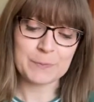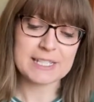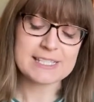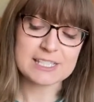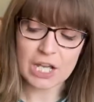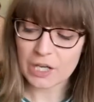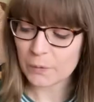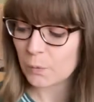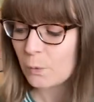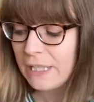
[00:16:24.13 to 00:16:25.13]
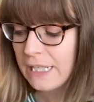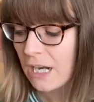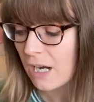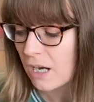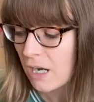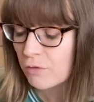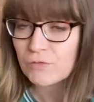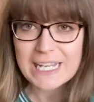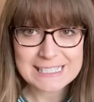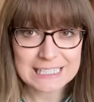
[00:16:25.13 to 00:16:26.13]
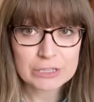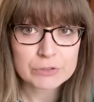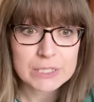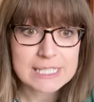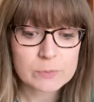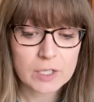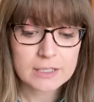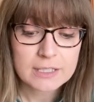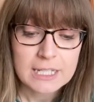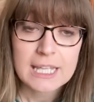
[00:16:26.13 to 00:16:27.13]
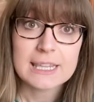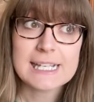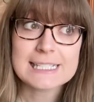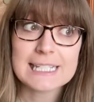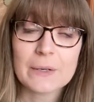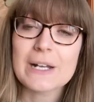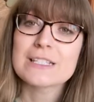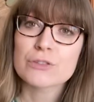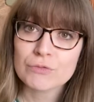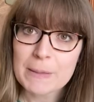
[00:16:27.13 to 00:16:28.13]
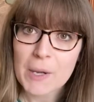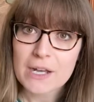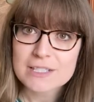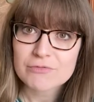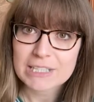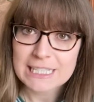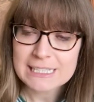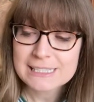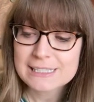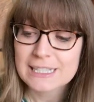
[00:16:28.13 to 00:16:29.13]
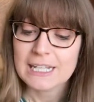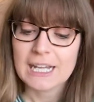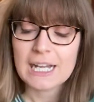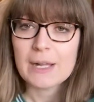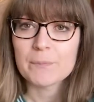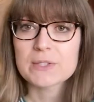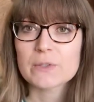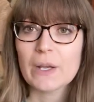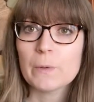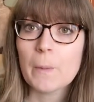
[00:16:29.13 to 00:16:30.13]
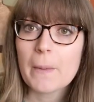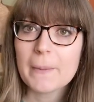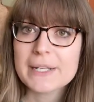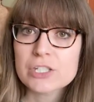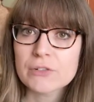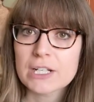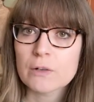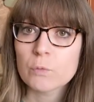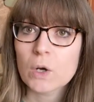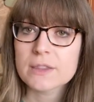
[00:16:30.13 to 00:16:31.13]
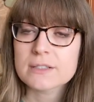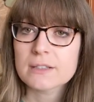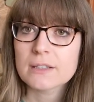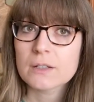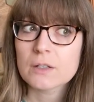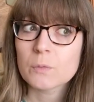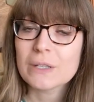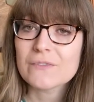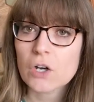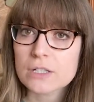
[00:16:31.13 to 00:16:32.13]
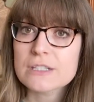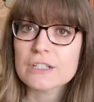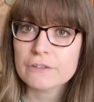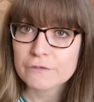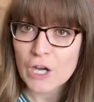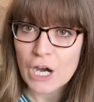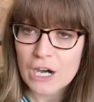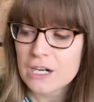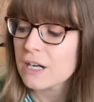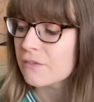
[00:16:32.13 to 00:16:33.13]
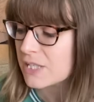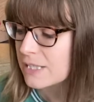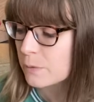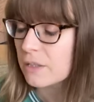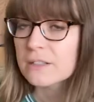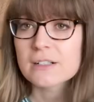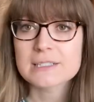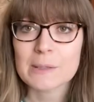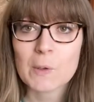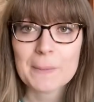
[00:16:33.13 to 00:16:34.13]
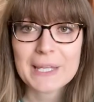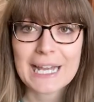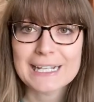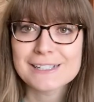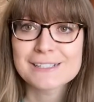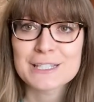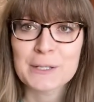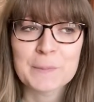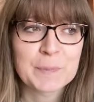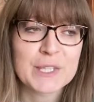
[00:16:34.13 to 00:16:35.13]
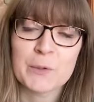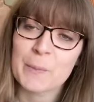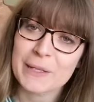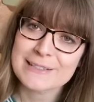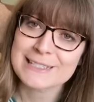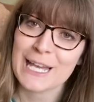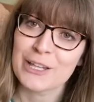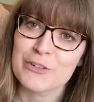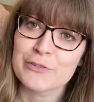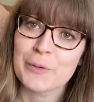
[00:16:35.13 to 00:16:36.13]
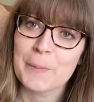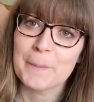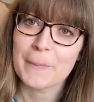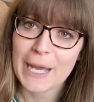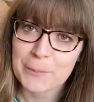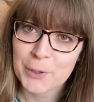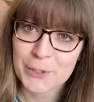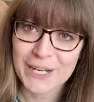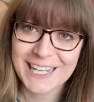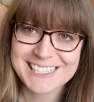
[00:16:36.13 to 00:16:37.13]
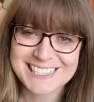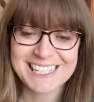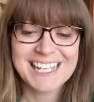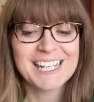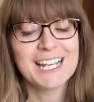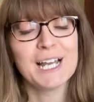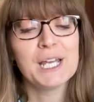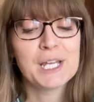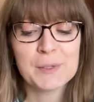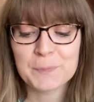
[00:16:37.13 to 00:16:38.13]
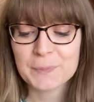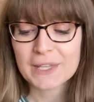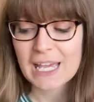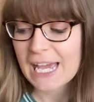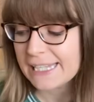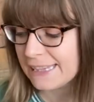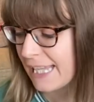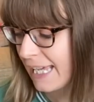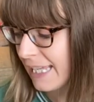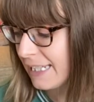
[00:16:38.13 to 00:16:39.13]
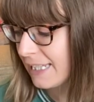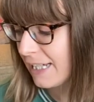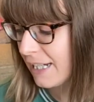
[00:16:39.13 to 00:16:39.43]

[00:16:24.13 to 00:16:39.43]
So we are racing through this one. This now has 3 parts released. So I will pop a picture in of what we've got so far of this one, because I'm quite behind, so you won't be able to tell off my progress. And then